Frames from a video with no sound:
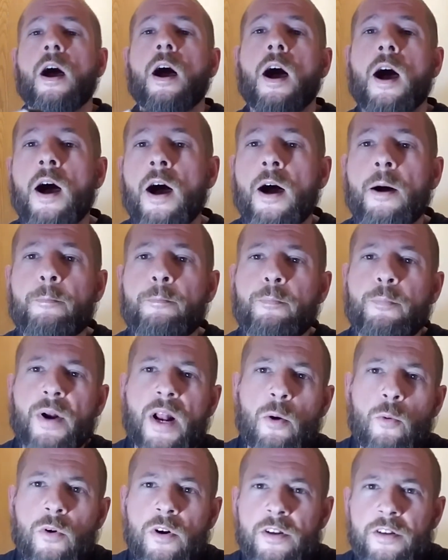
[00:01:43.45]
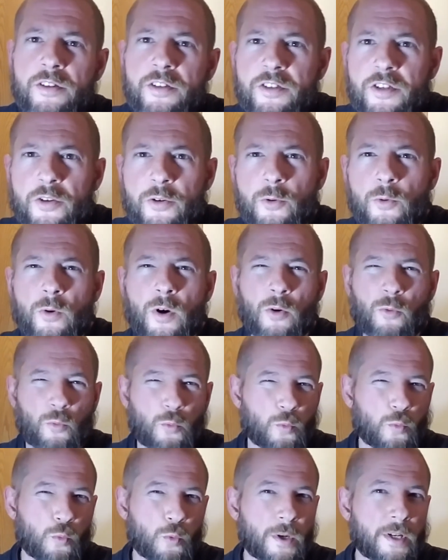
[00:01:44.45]
But I wanted to do a
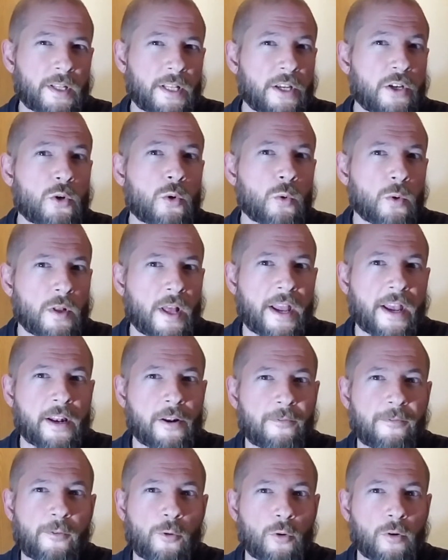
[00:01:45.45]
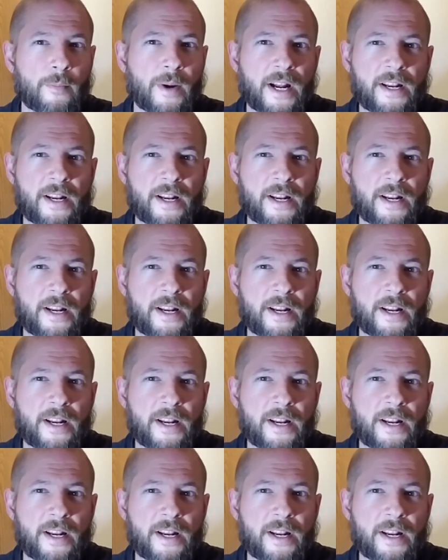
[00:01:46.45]
really cool handle for him.